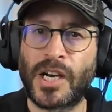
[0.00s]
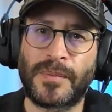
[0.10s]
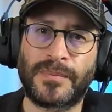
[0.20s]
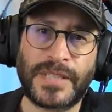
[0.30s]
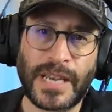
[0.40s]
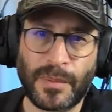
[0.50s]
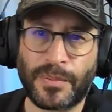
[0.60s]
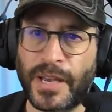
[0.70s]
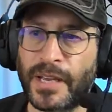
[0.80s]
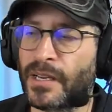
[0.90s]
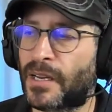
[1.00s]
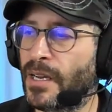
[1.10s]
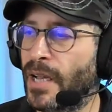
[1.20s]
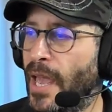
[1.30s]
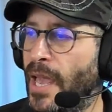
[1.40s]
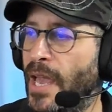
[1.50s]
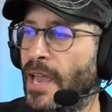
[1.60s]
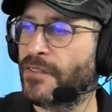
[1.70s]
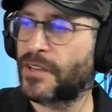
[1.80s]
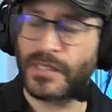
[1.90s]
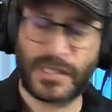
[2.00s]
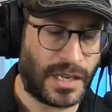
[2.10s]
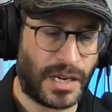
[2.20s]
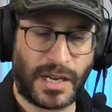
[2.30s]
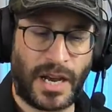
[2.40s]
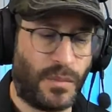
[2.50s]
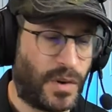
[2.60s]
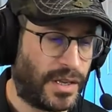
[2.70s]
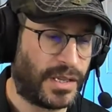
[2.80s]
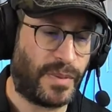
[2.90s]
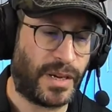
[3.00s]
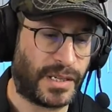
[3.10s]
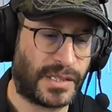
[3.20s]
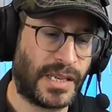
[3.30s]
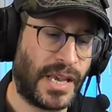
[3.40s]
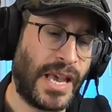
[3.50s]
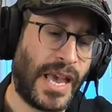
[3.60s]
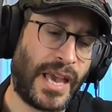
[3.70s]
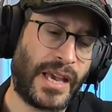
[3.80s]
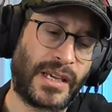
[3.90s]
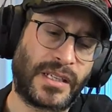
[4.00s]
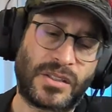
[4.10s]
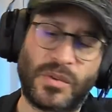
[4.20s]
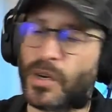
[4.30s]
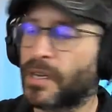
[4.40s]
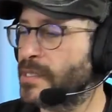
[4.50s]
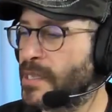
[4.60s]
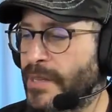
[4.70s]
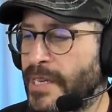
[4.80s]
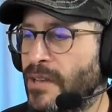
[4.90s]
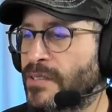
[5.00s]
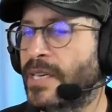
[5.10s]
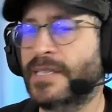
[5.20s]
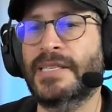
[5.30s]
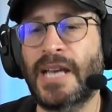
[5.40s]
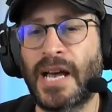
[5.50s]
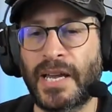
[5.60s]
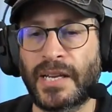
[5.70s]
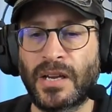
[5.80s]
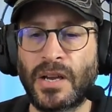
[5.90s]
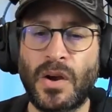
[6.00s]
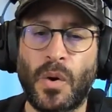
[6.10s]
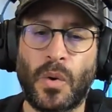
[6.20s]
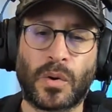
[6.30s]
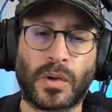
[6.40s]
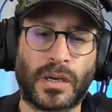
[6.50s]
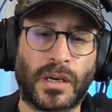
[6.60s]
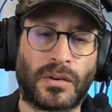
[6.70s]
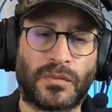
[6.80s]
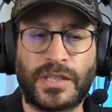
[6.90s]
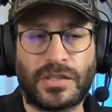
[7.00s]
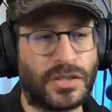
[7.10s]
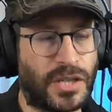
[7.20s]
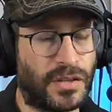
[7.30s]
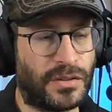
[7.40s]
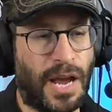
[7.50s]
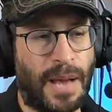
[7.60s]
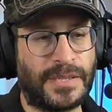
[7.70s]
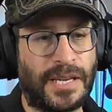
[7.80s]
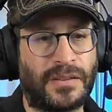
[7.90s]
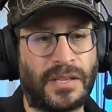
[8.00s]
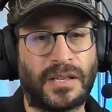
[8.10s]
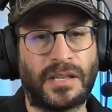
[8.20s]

Take a break if you get stuck on one of these bugs and work on something else like design, or research other apps out there,